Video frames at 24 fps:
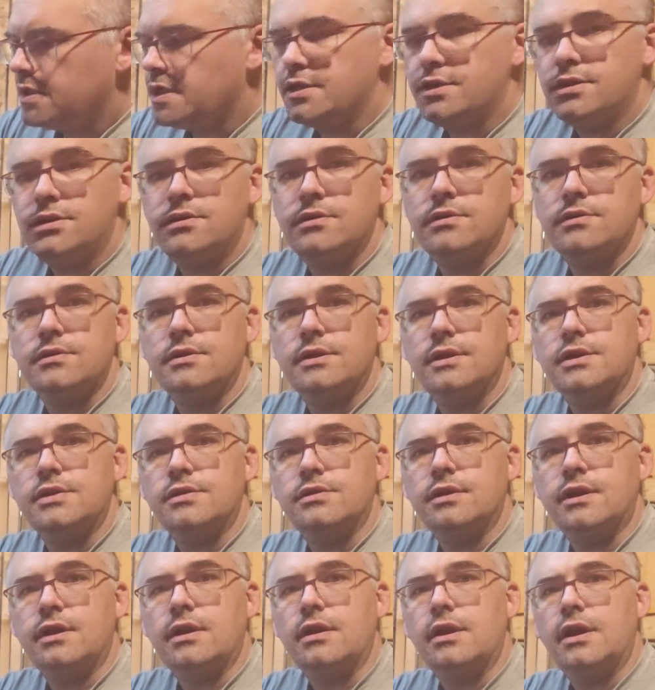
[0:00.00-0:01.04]
Got
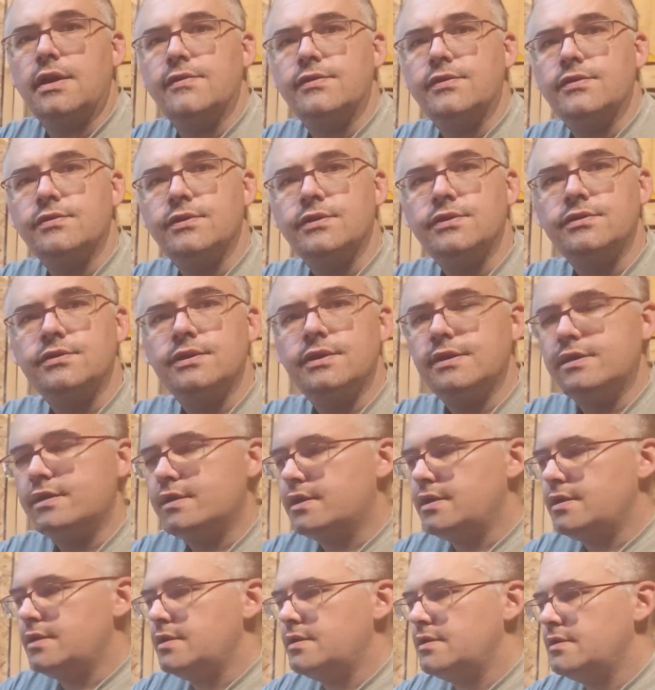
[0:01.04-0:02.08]
your on-off switch right
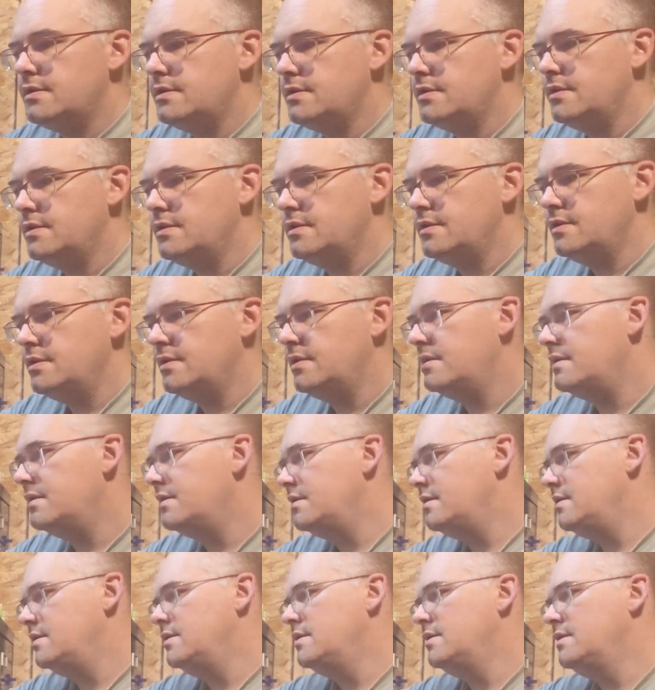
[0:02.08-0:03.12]
there.
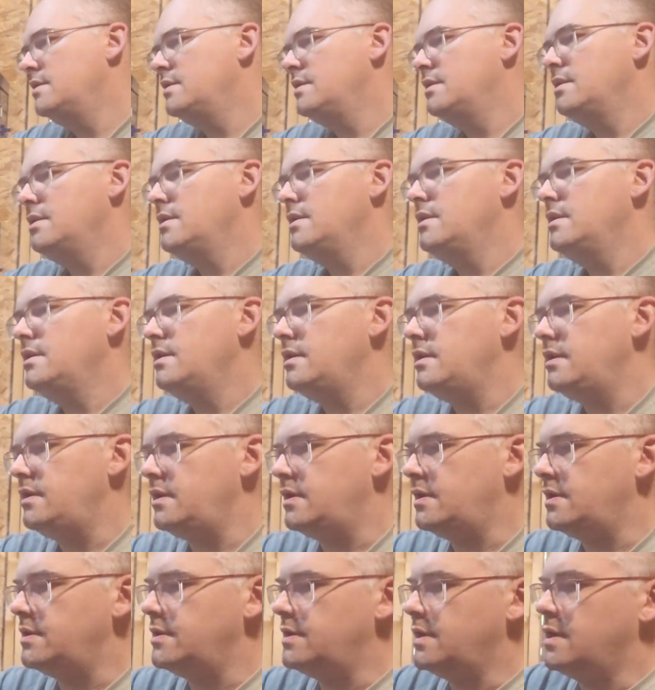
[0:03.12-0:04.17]

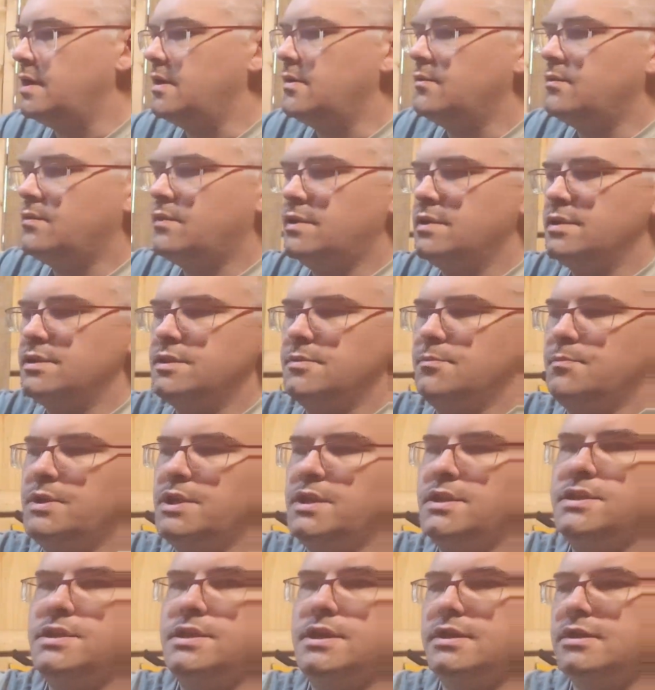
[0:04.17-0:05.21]
And one of the
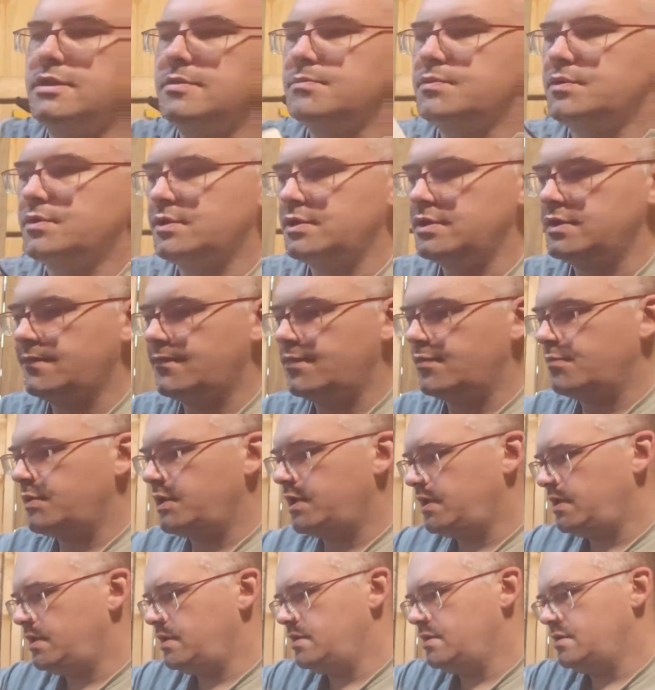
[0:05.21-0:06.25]
big selling points for
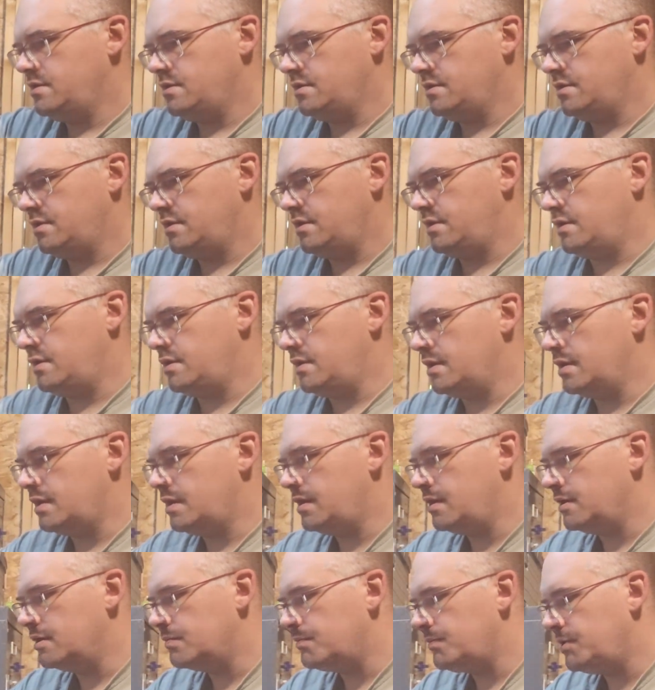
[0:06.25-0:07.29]
me, and I
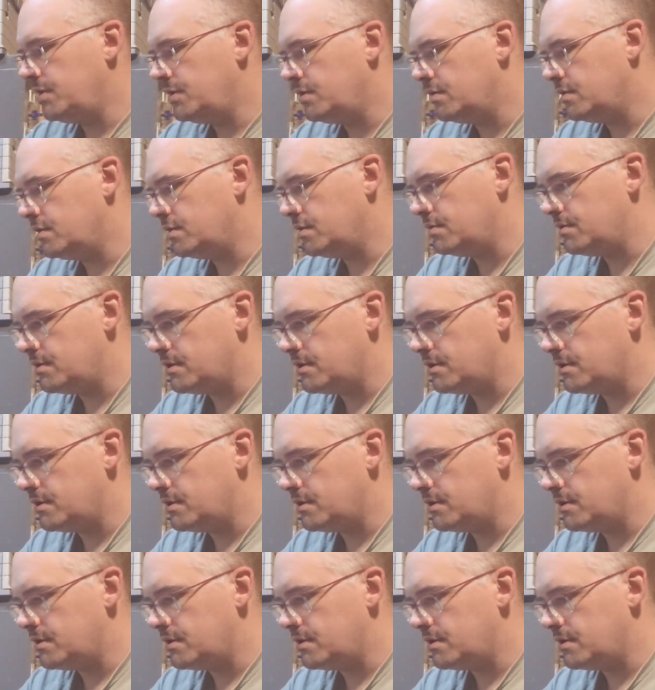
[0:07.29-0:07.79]
can't speak to other